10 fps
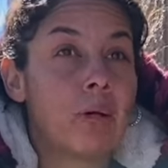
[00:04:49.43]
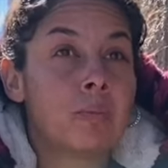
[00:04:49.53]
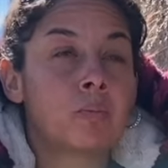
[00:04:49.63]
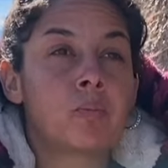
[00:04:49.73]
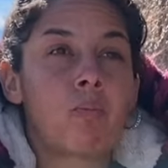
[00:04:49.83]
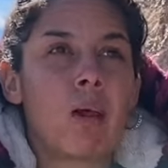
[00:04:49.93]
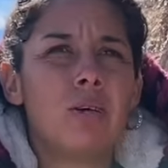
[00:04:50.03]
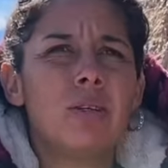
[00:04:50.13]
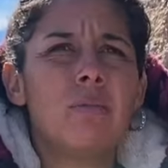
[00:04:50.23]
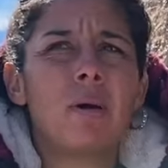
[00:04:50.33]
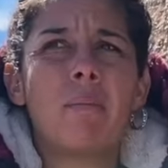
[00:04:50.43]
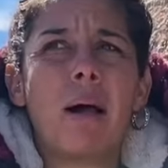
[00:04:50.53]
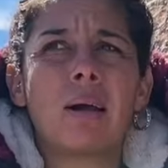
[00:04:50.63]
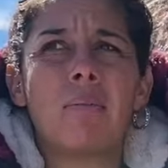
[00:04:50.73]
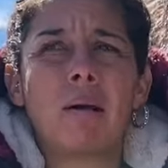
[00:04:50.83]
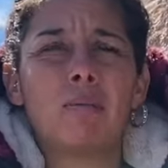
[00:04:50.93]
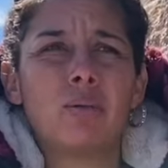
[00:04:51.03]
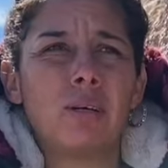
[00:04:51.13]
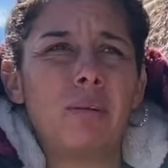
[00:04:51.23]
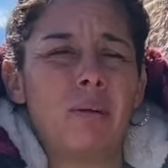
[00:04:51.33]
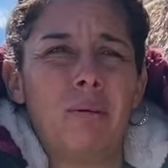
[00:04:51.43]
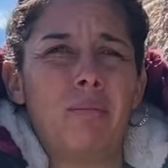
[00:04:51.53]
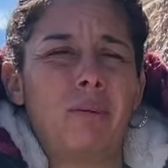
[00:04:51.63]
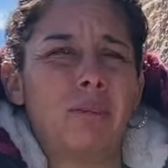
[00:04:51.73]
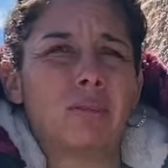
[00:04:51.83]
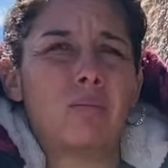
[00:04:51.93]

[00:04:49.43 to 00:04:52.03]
Damn. I usually fight back, hit back, but when they would hit me, I'm like,